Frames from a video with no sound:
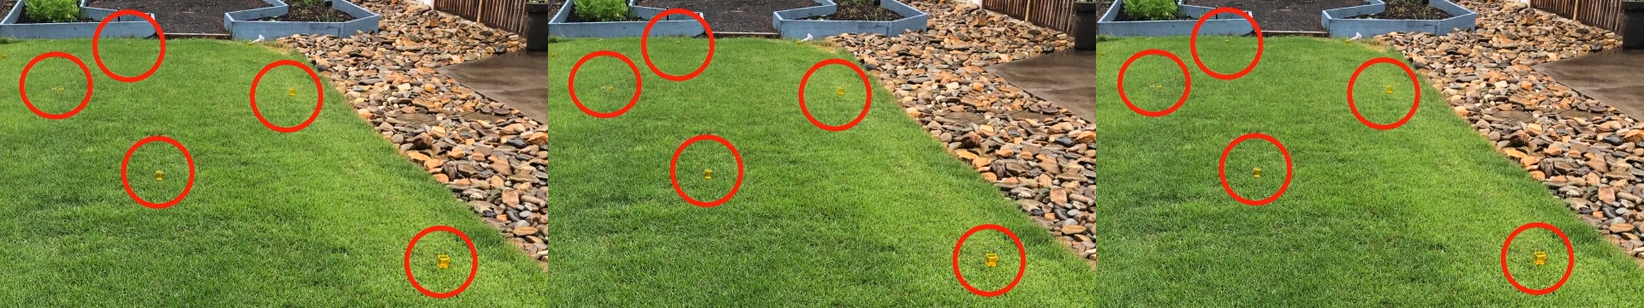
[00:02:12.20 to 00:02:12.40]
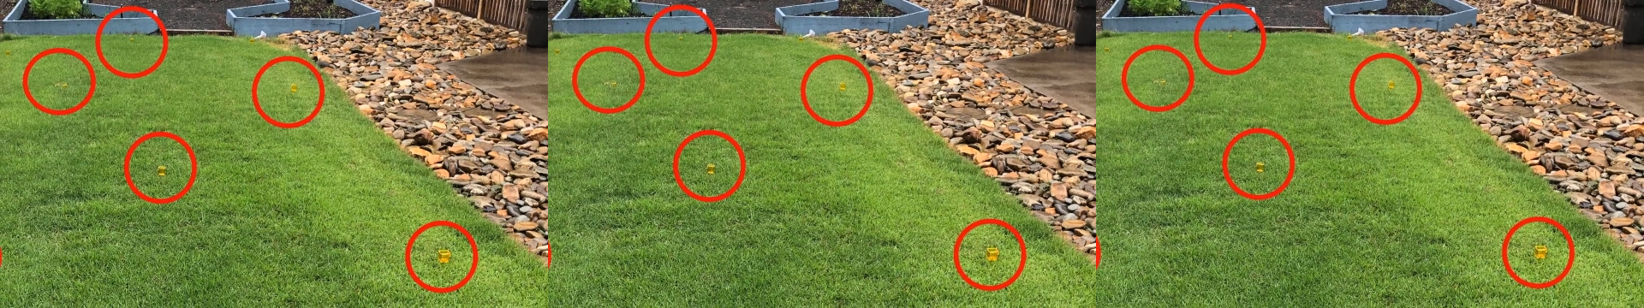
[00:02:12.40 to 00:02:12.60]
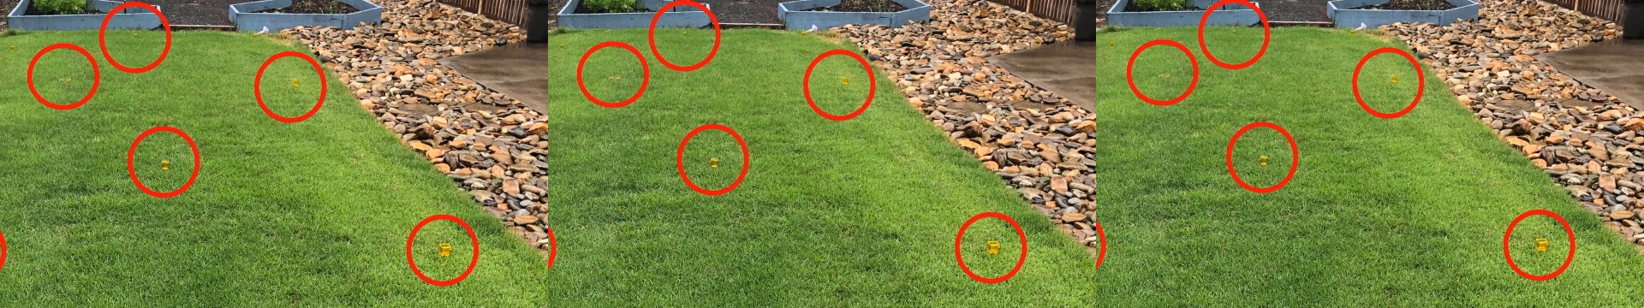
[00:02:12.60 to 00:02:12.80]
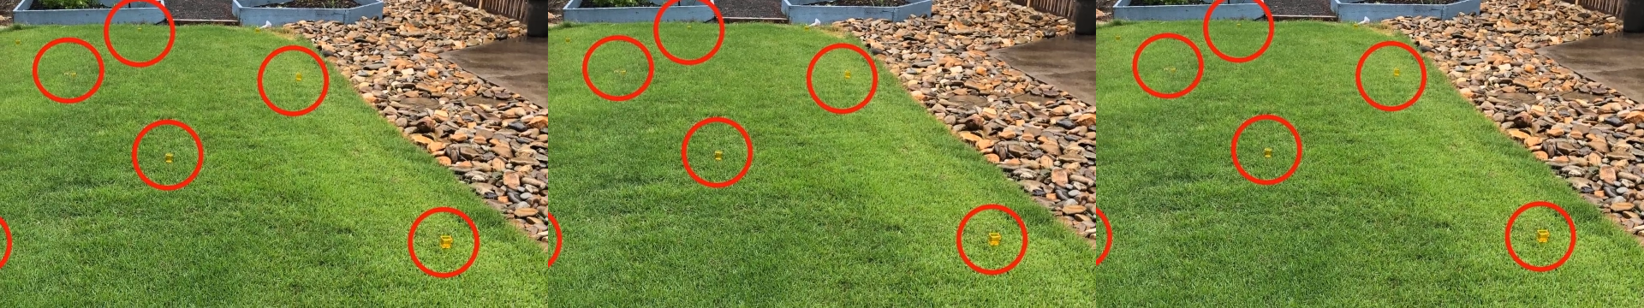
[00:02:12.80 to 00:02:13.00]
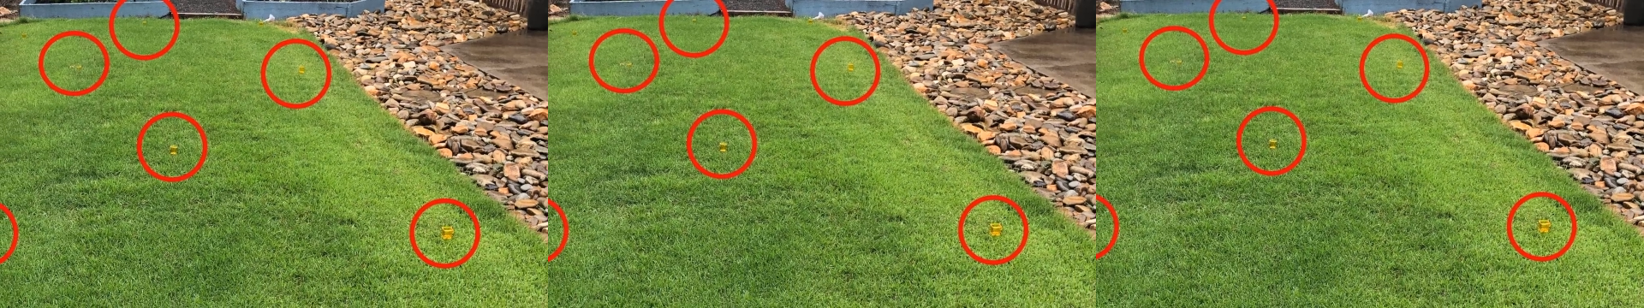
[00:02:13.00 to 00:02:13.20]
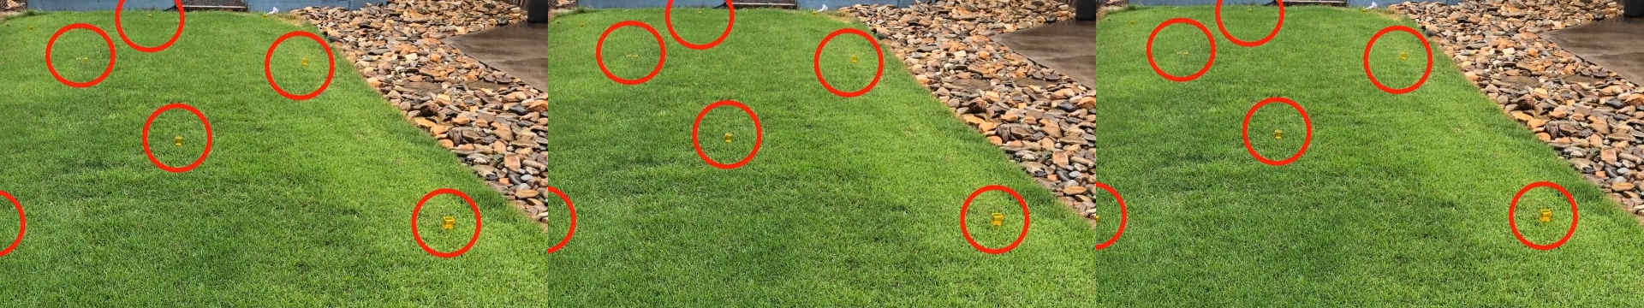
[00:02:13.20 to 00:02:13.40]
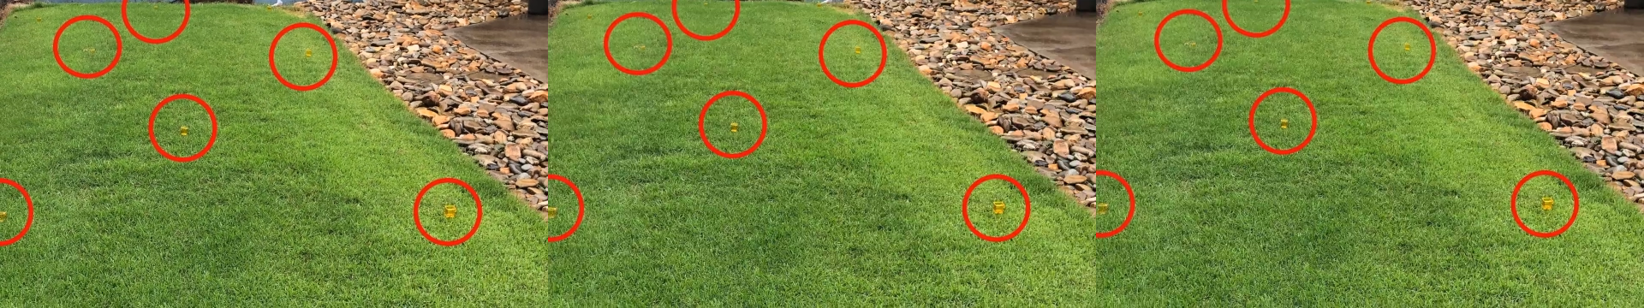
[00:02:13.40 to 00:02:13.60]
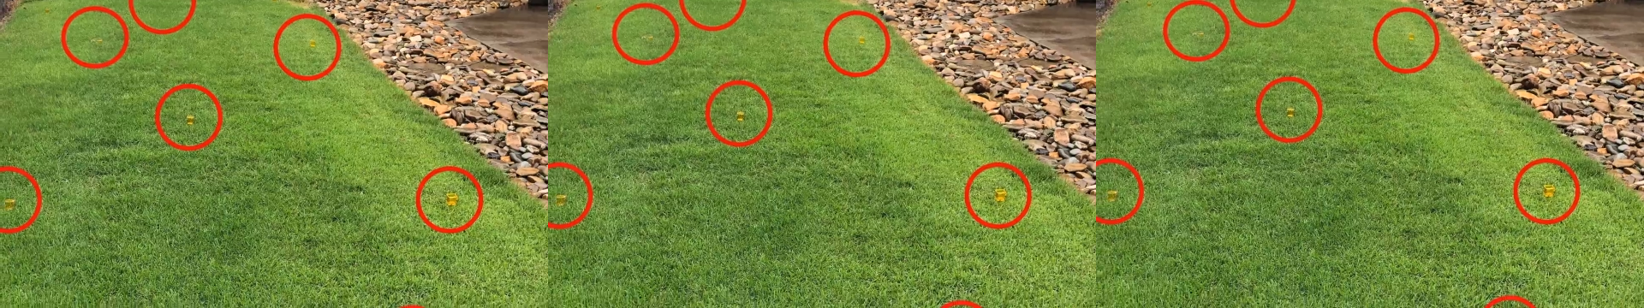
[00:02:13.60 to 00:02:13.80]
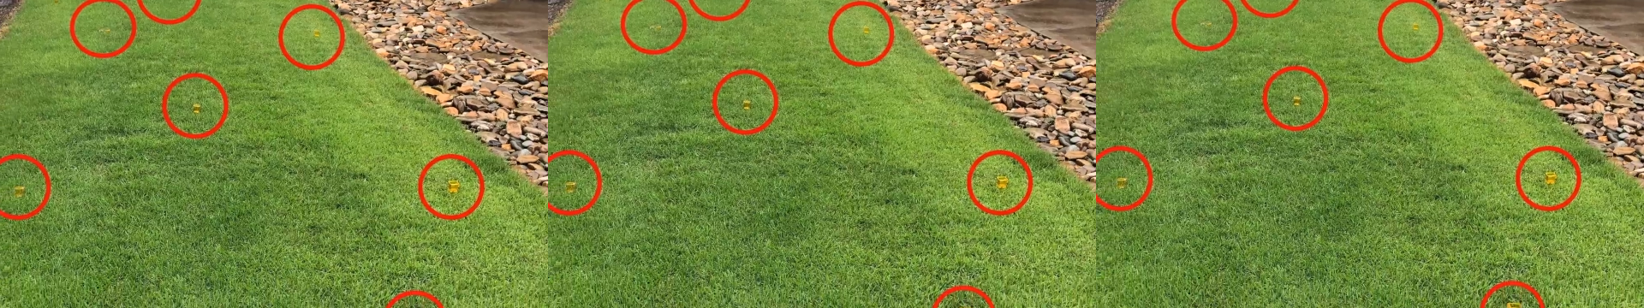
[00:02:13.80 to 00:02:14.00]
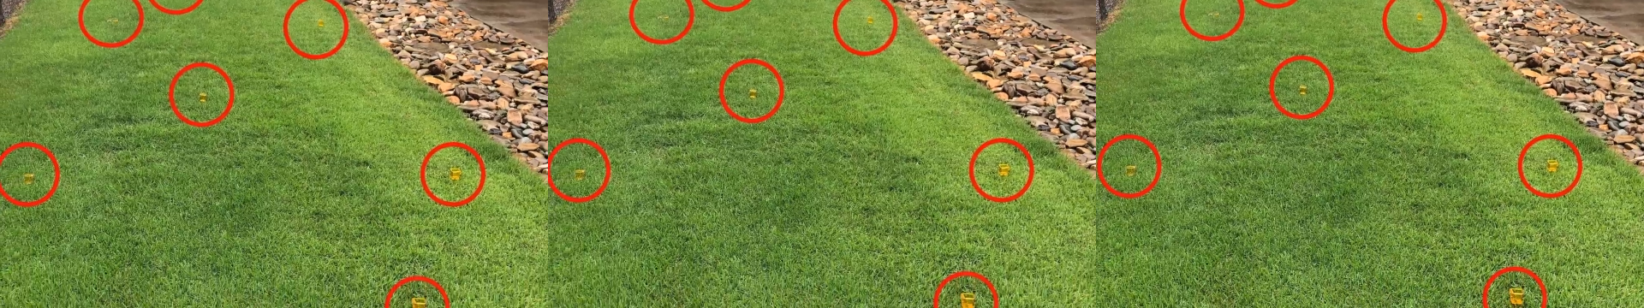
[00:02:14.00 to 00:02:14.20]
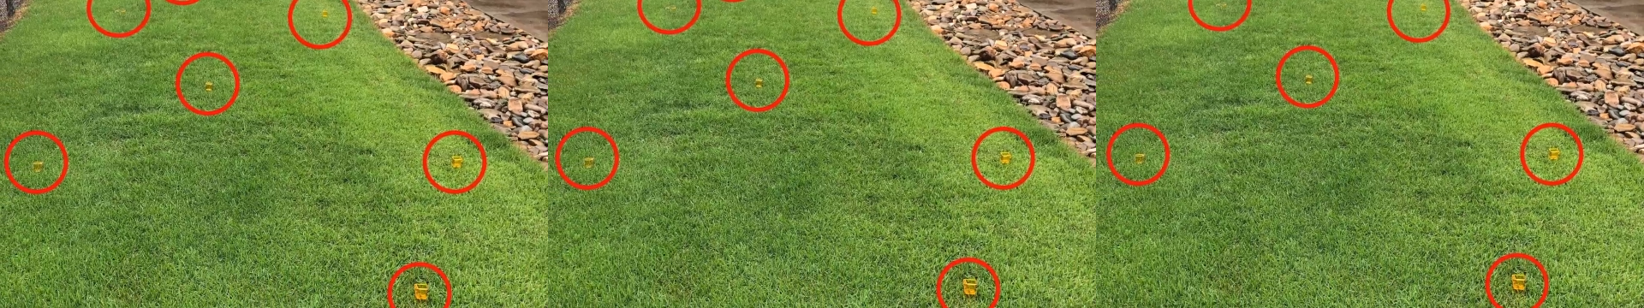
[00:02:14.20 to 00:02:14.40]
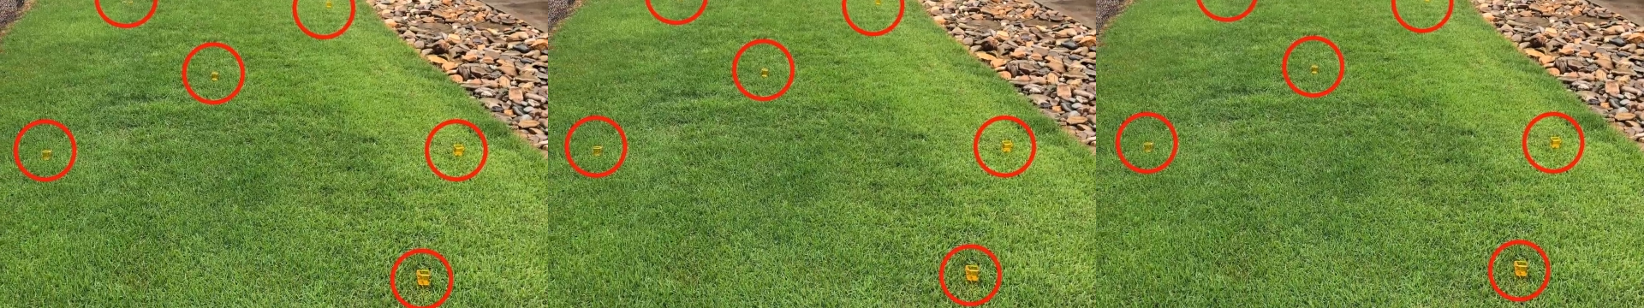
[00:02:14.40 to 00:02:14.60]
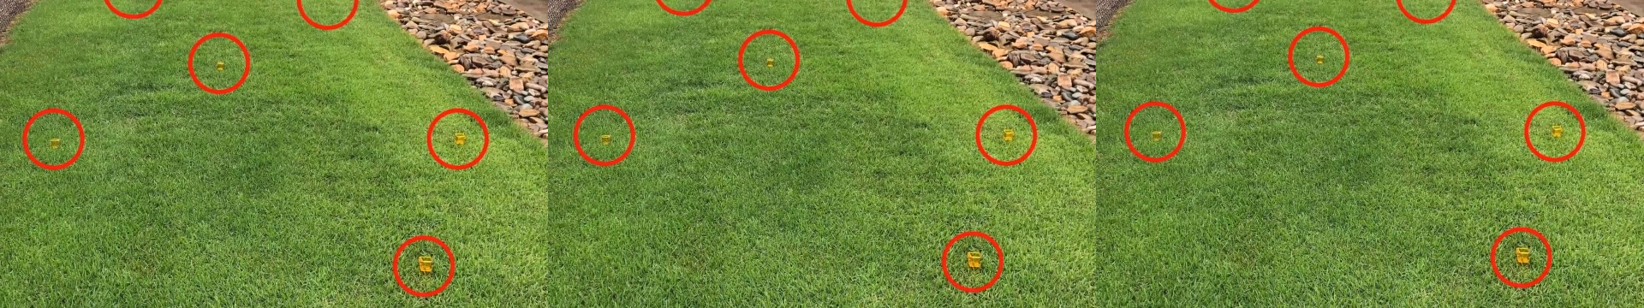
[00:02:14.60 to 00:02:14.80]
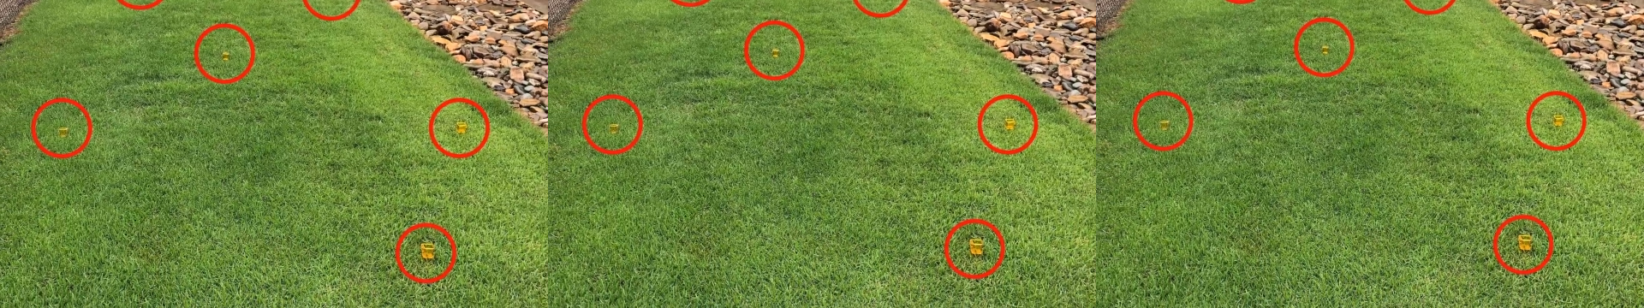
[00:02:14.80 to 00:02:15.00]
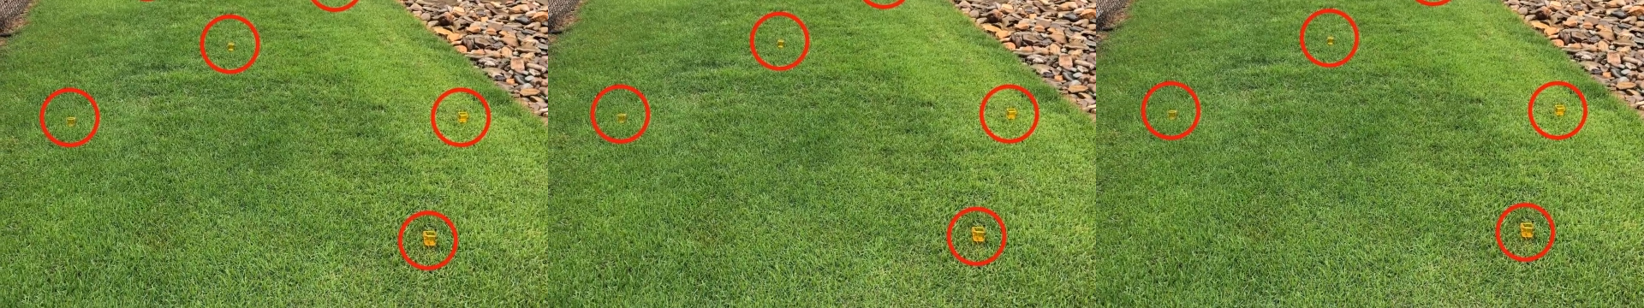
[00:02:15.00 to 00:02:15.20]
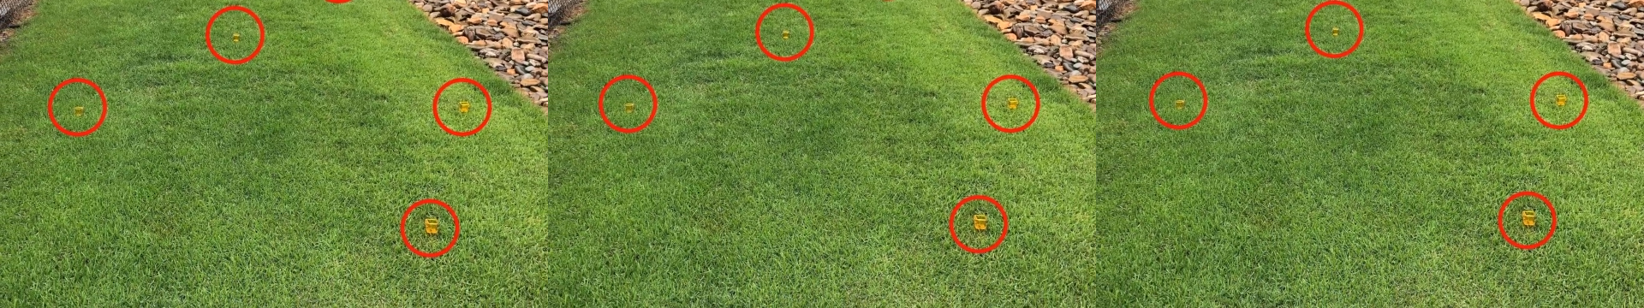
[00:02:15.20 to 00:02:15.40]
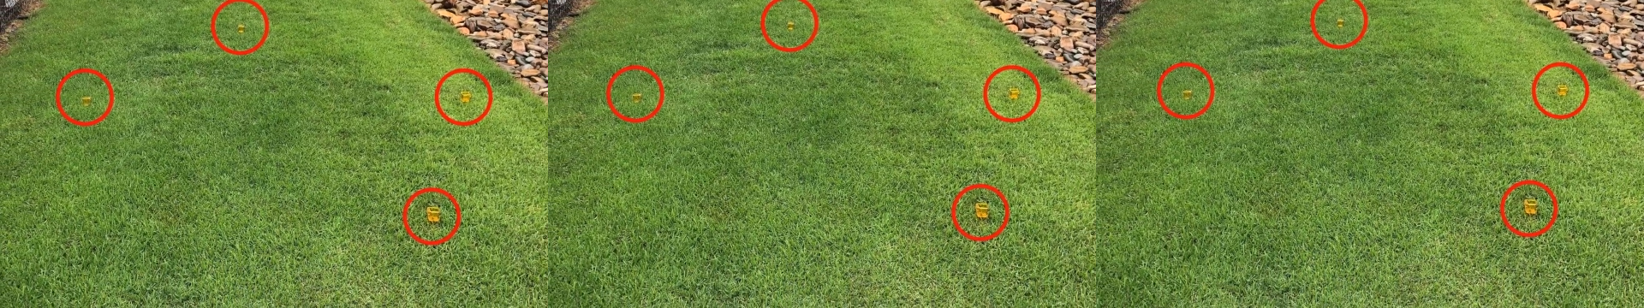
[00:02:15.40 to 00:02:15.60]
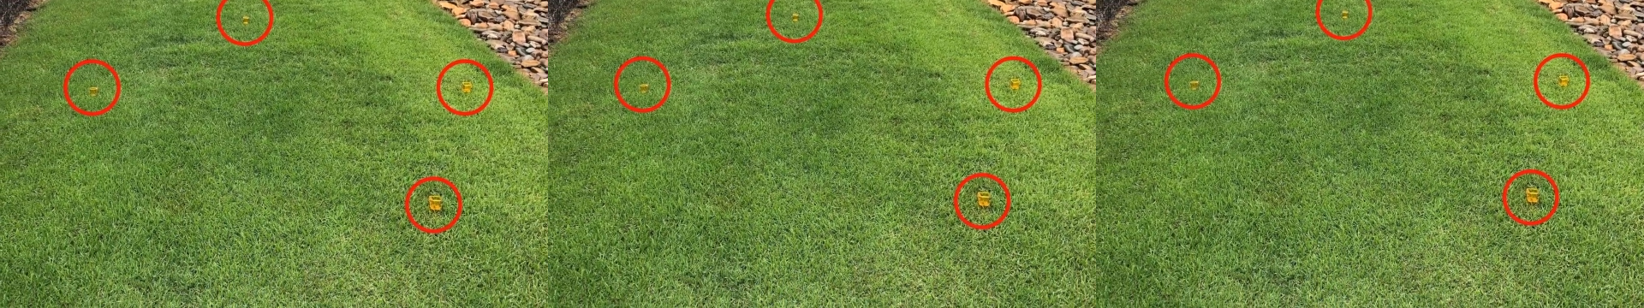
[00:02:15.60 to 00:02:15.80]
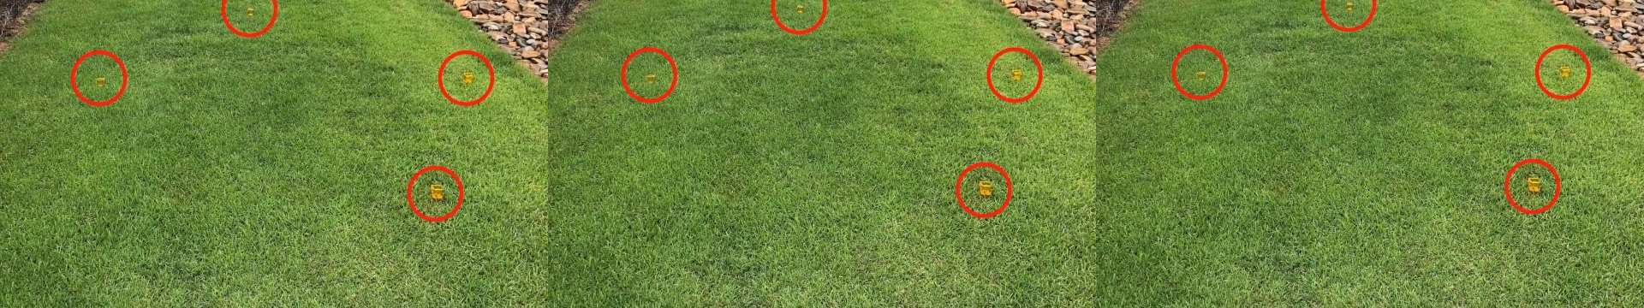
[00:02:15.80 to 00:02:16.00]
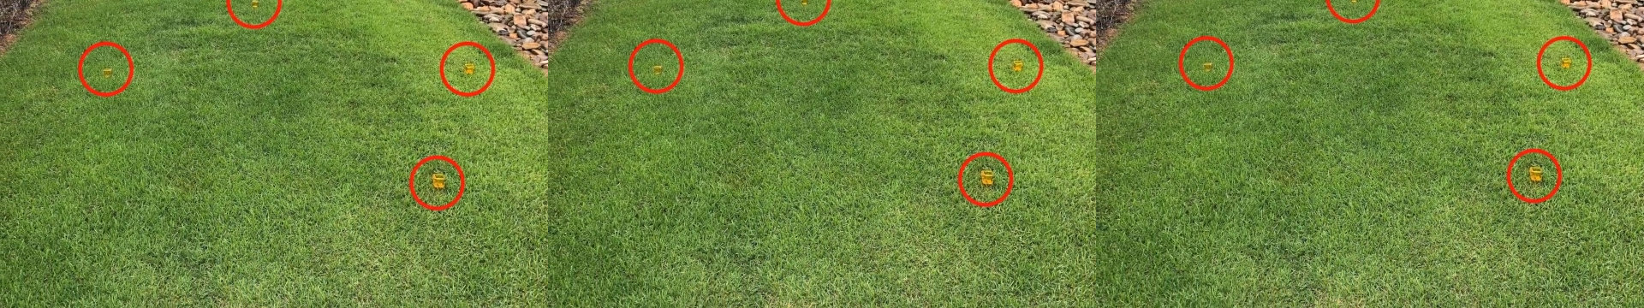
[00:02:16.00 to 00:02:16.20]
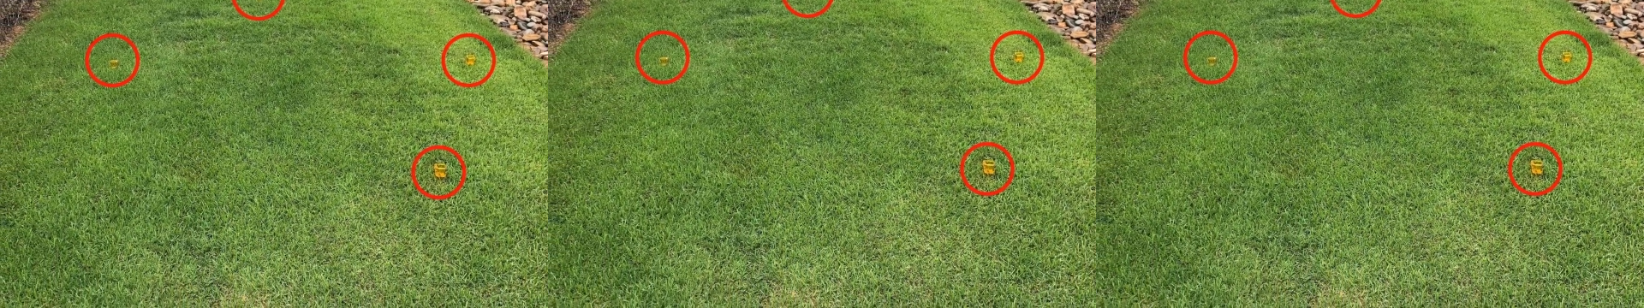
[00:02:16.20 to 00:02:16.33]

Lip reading: [unreadable: no face in view]